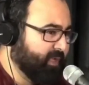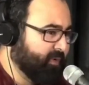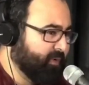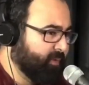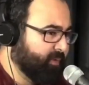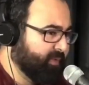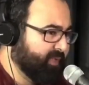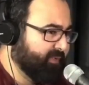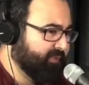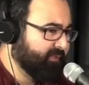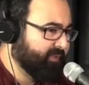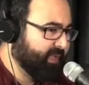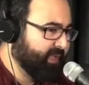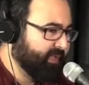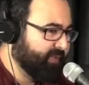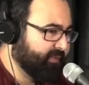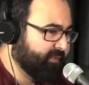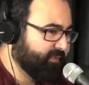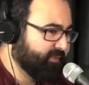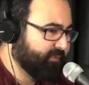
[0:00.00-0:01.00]

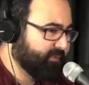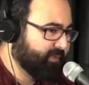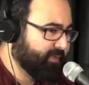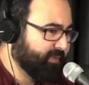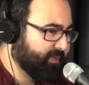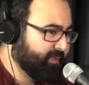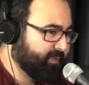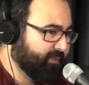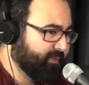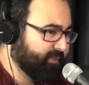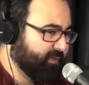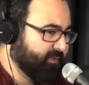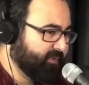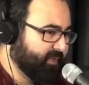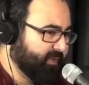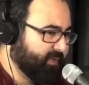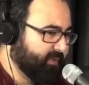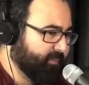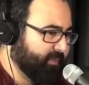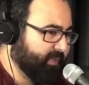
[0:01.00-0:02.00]
OnlyFans, whatever, is
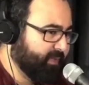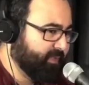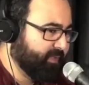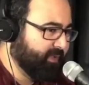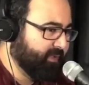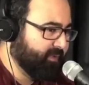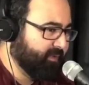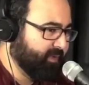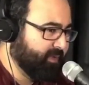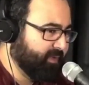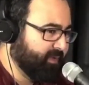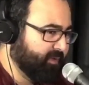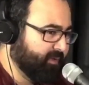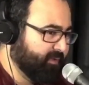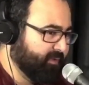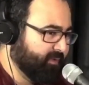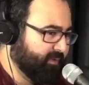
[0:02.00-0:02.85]
like a big thing right now.